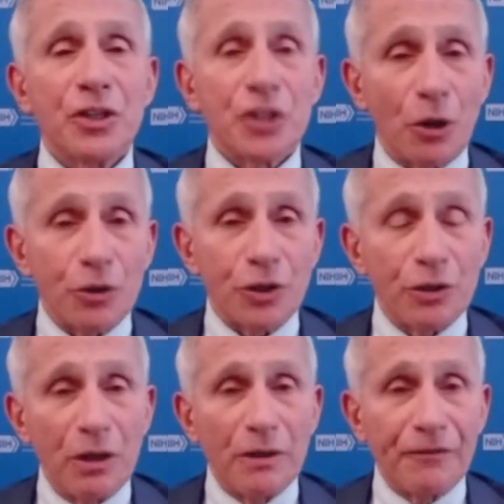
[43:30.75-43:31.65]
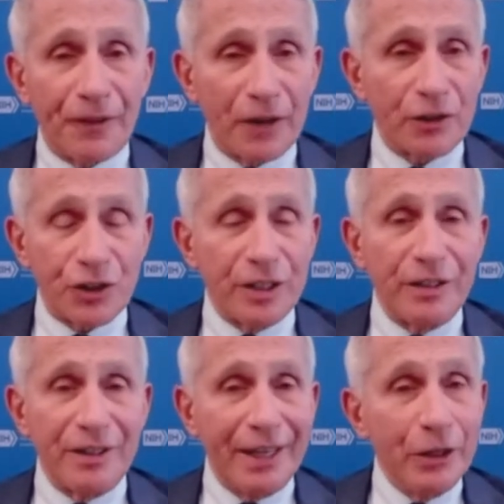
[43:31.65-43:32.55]
social
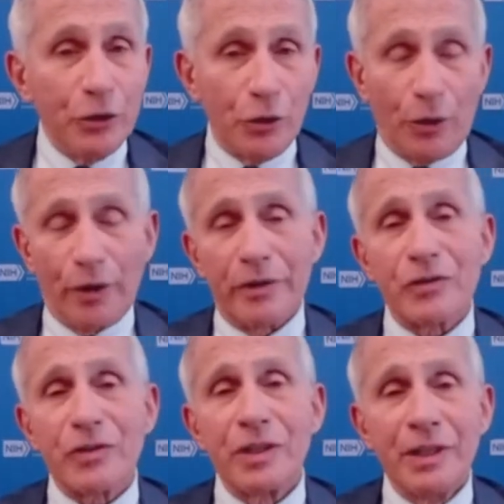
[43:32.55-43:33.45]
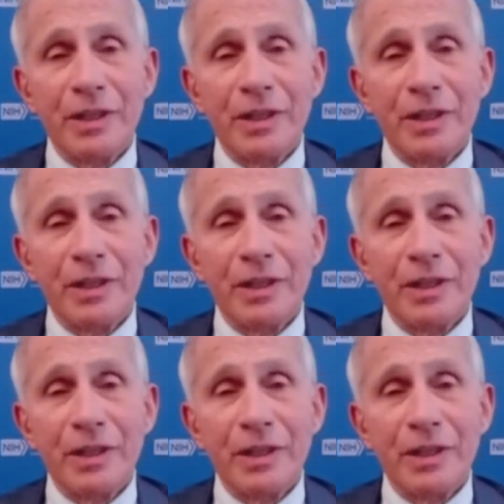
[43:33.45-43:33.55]
function indoors,